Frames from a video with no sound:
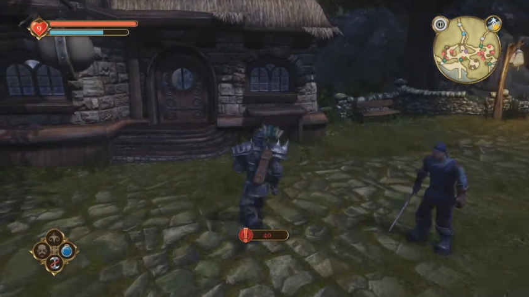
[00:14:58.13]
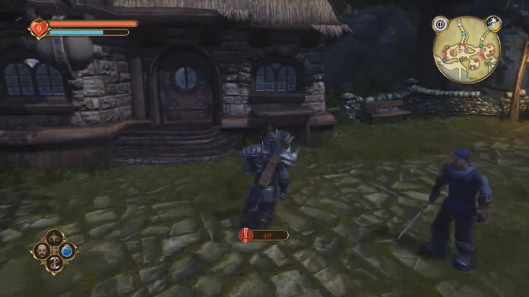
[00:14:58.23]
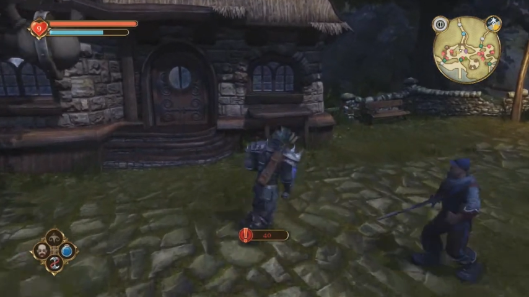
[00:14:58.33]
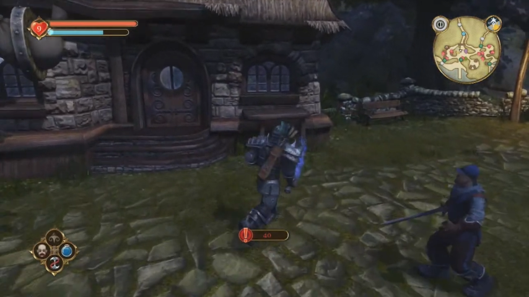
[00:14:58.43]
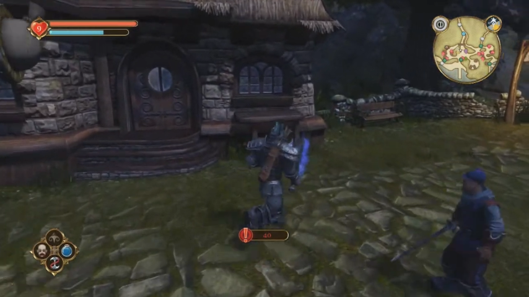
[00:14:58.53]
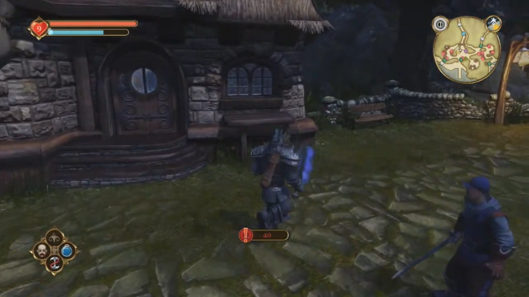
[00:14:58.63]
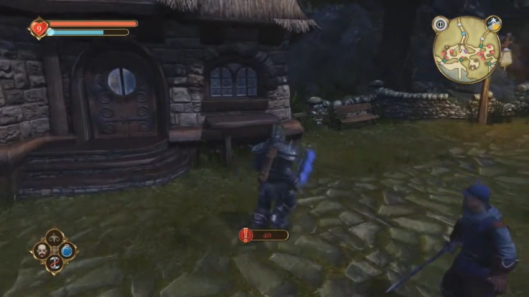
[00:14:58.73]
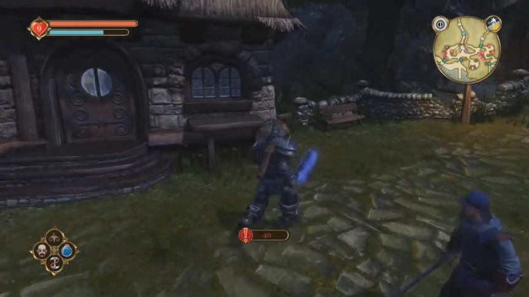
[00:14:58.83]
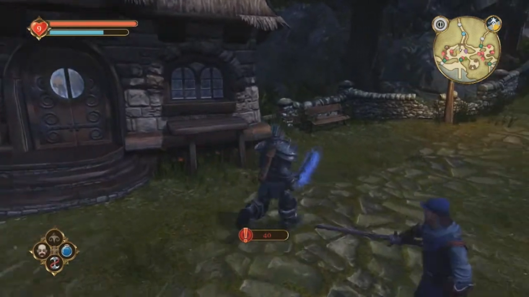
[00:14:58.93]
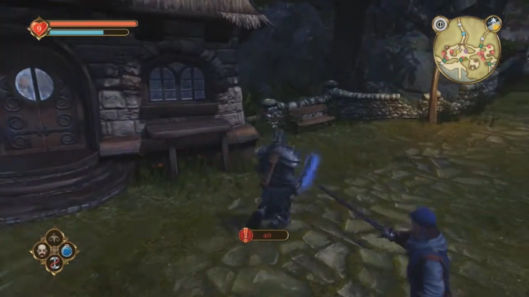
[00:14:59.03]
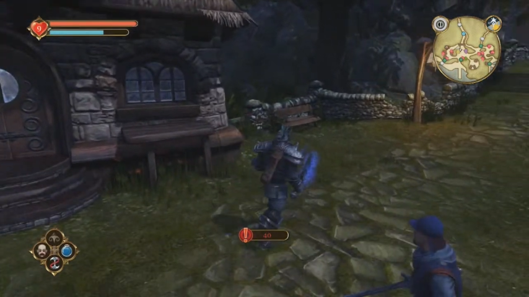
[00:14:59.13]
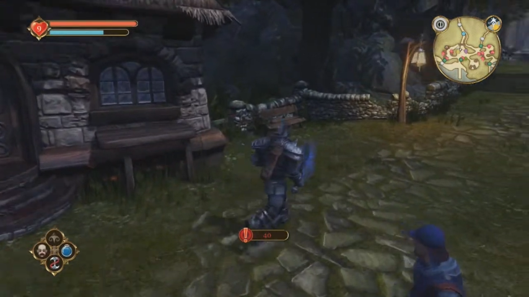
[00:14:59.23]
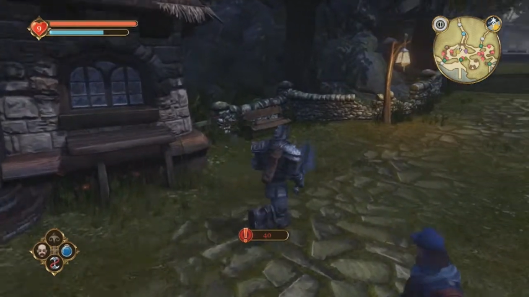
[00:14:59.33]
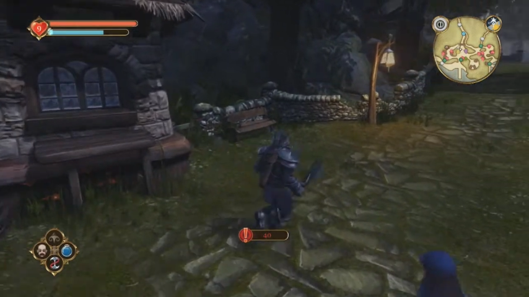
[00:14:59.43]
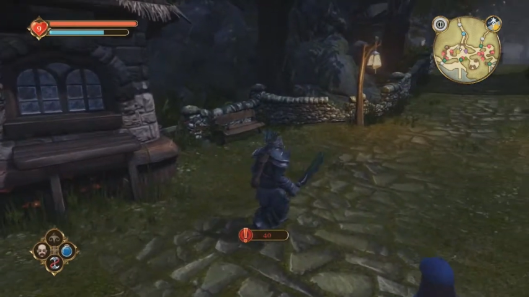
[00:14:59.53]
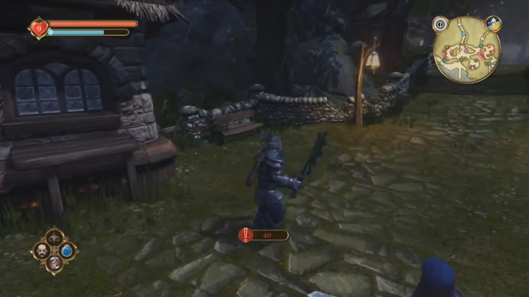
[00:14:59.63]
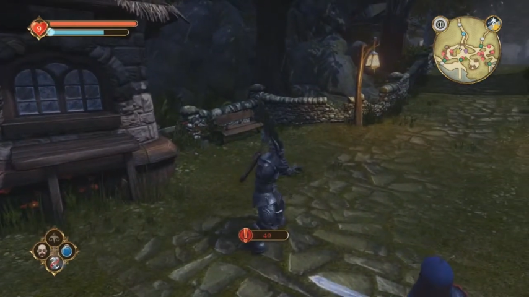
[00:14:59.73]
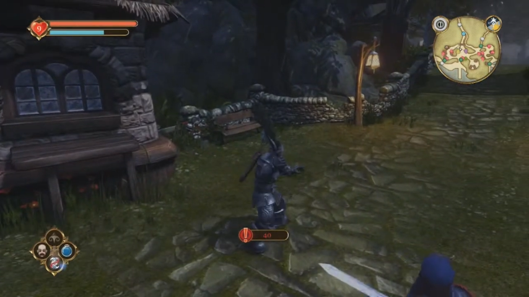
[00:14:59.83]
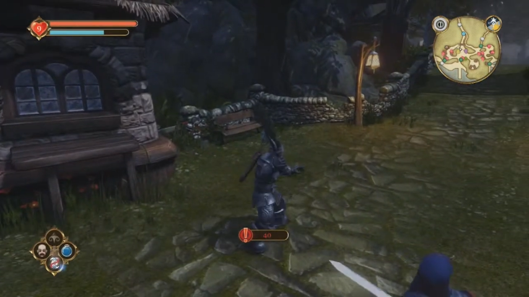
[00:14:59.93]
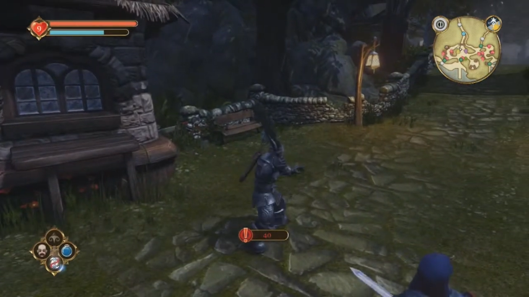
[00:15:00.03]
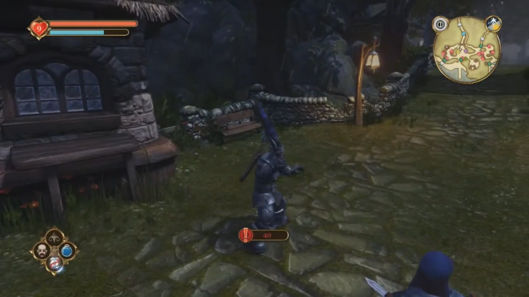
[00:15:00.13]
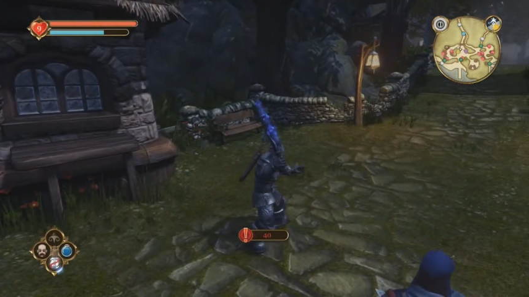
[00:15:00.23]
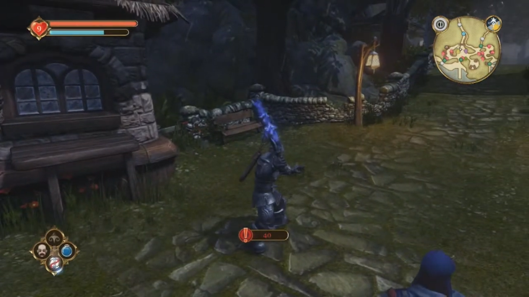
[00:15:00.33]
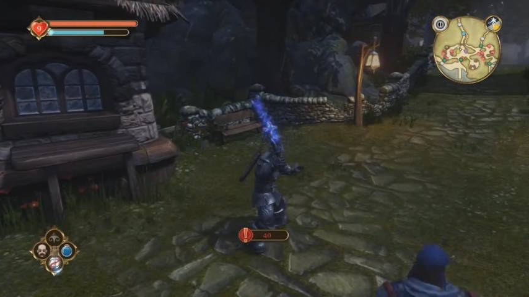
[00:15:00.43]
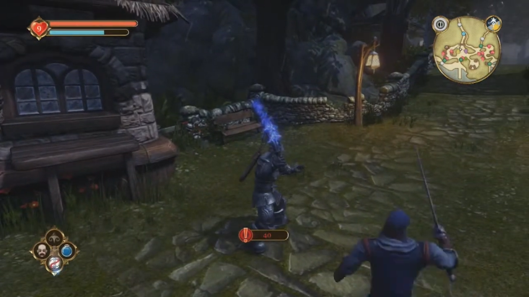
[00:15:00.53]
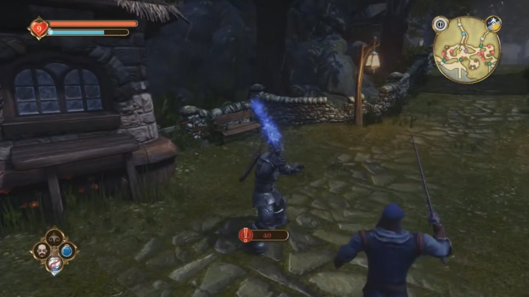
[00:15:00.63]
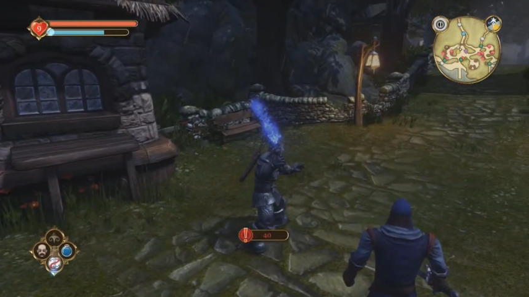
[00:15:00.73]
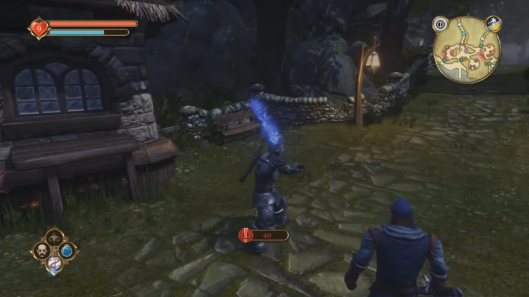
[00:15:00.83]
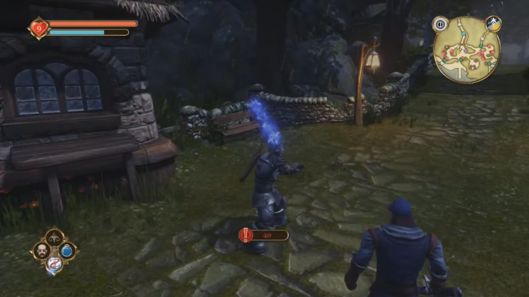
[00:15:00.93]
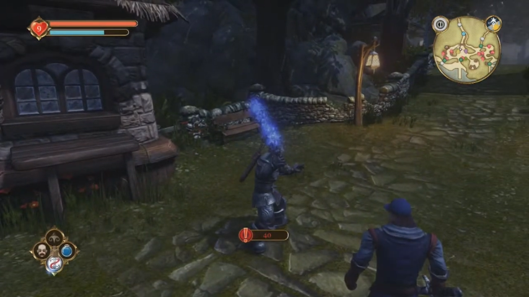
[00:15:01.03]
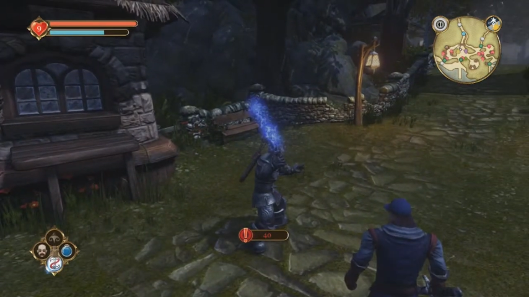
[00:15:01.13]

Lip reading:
Nobody's mouth can be seen.